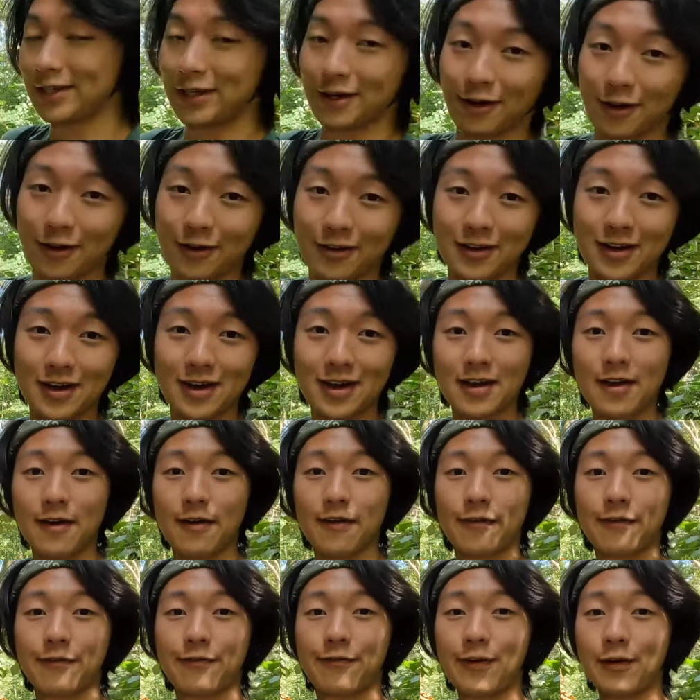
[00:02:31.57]
you know,
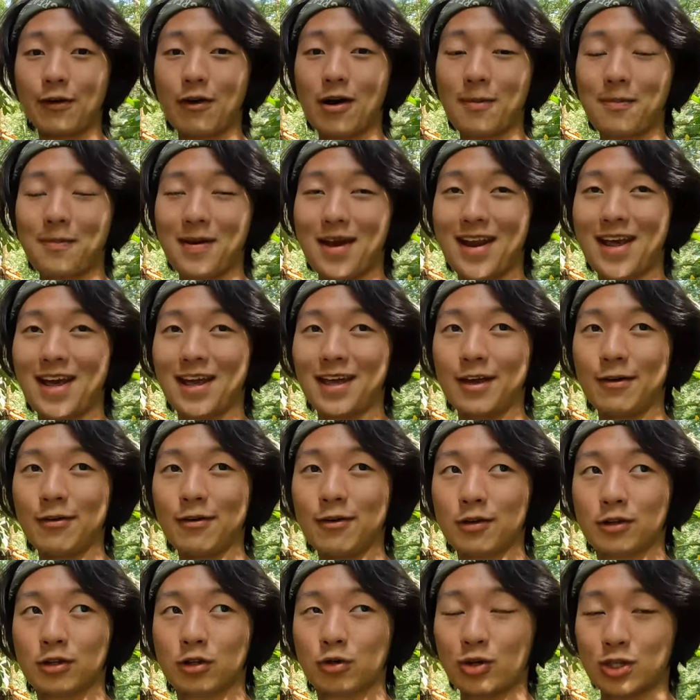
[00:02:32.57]
fill up, and then it
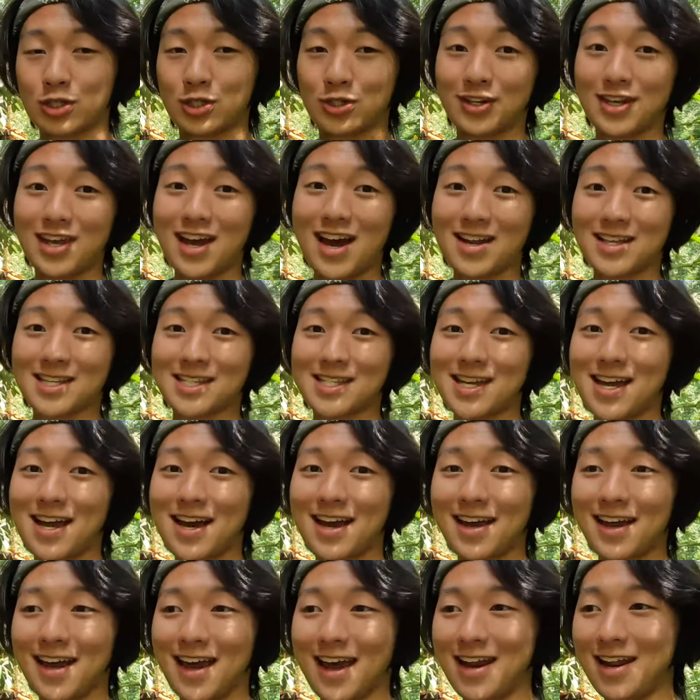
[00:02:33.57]
would twitch to the other
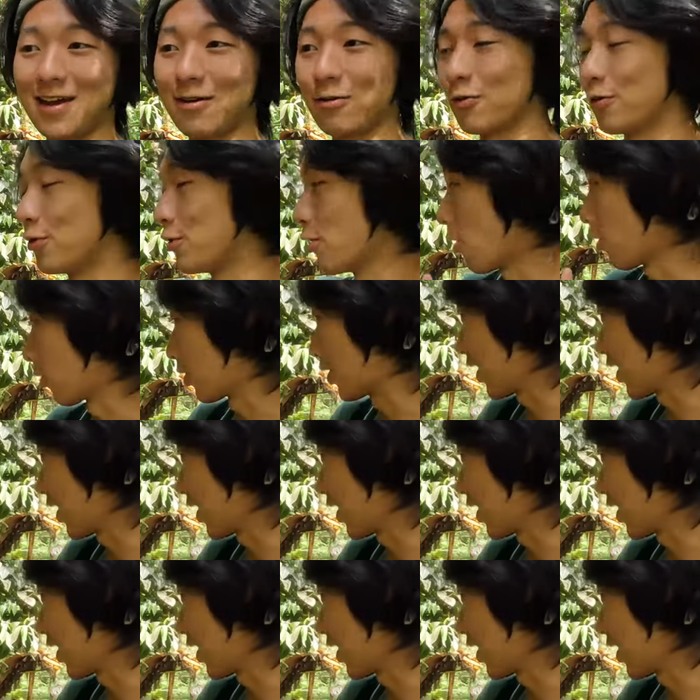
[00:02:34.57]
side and it would knock